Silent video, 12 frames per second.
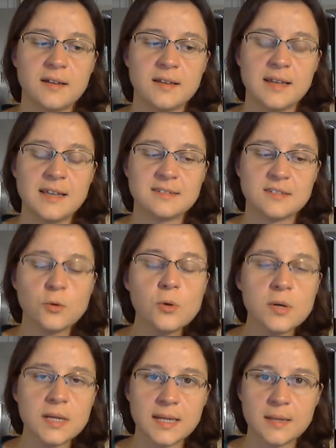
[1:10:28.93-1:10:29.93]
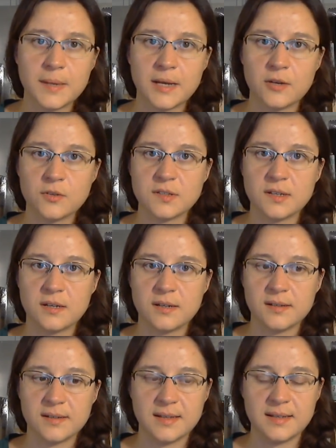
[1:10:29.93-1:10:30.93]
is talking about
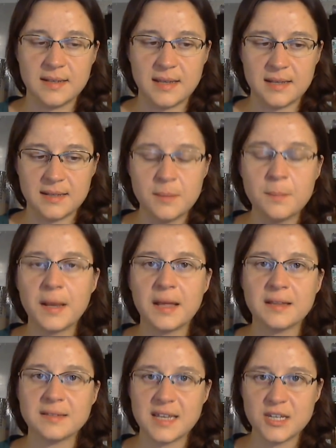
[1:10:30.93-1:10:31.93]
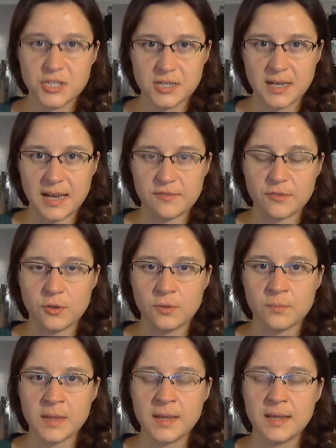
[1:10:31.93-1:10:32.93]
an implantation
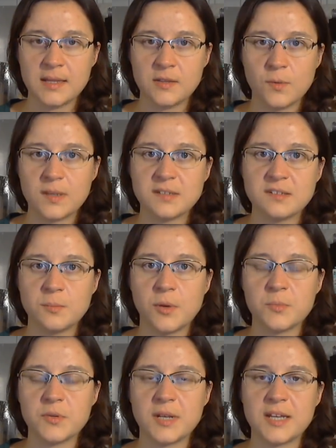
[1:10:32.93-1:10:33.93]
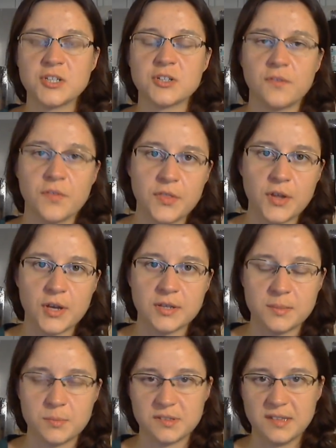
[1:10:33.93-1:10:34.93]
level in the Western population of
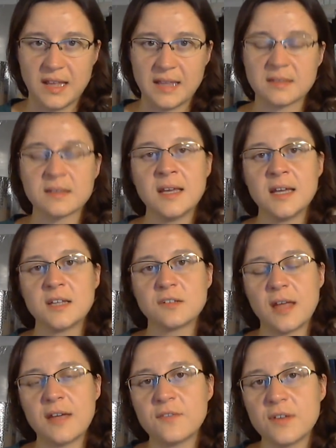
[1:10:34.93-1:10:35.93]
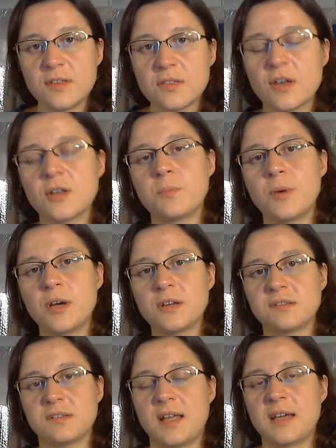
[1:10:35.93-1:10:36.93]
30%. So every third
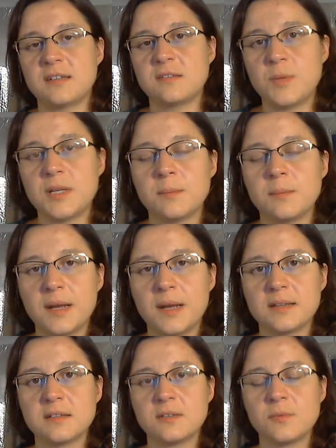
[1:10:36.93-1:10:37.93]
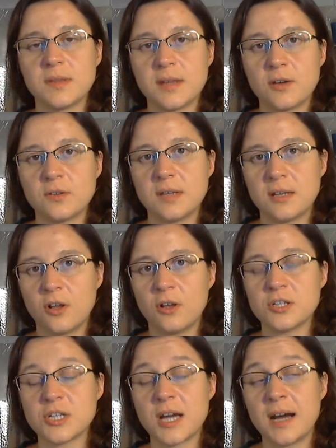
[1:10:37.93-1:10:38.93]
person has been implanted without their
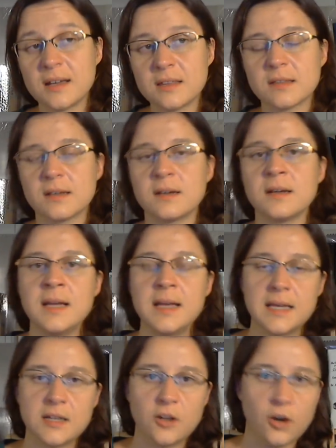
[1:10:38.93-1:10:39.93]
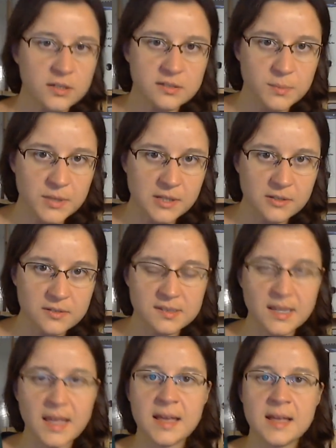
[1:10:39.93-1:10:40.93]
knowledge, either in a hospital
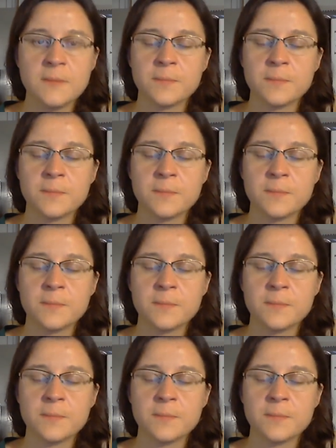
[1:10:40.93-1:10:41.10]
stay